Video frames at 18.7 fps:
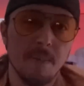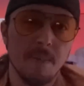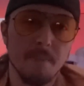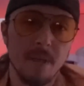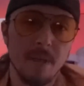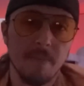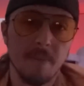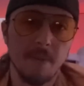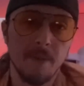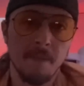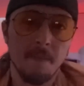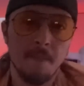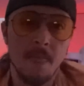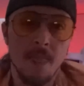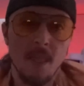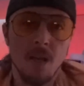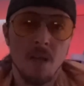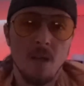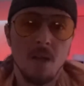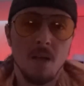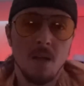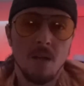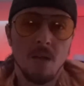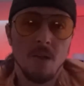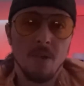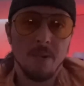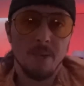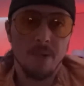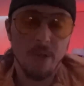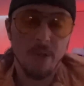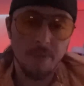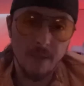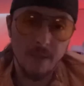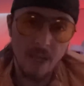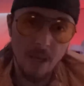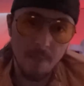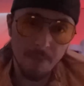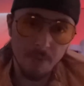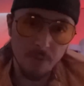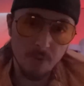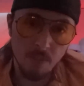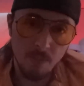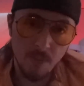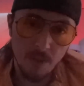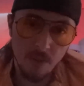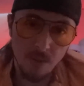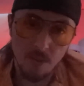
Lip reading: maybe nothing happened to me